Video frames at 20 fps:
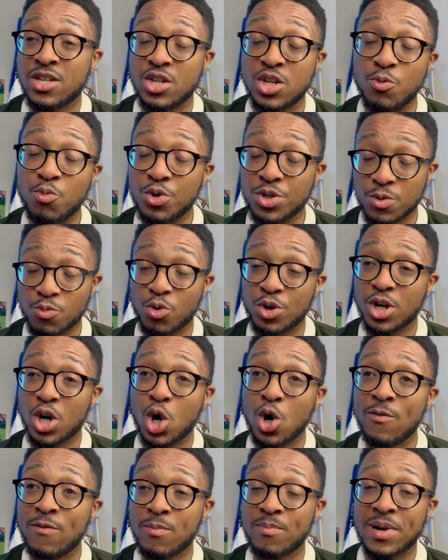you wouldn't want to
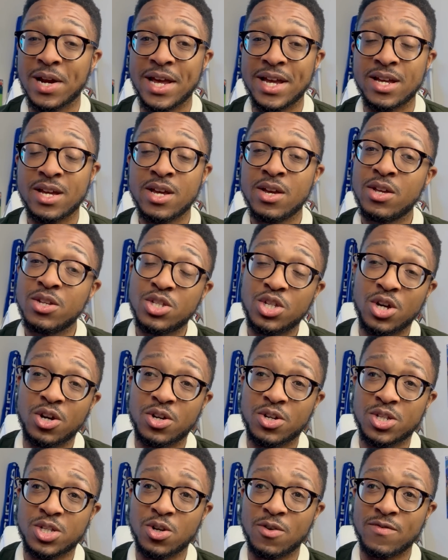overplay
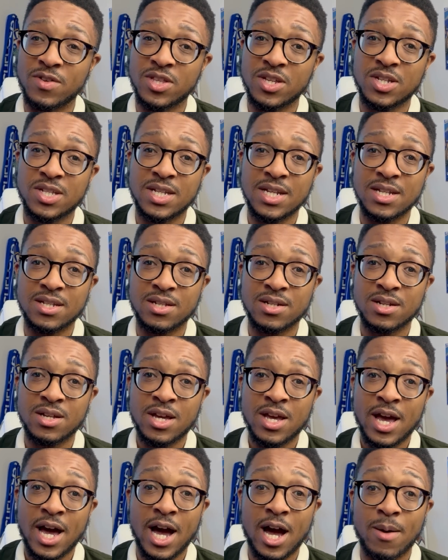Thiago Silva this season
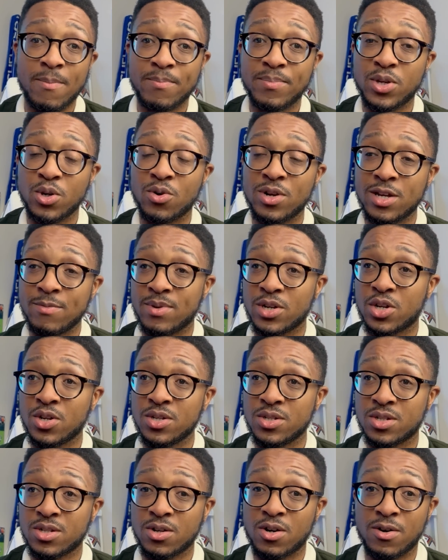purely
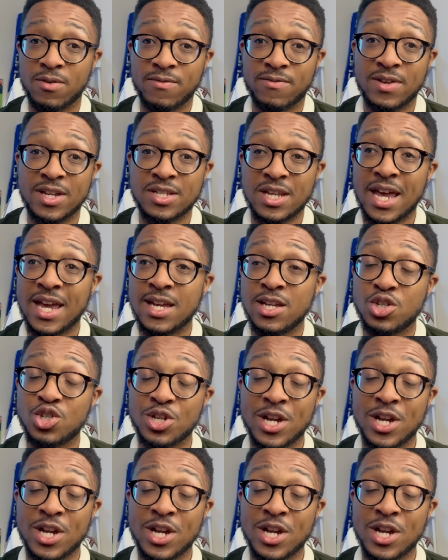because of his age.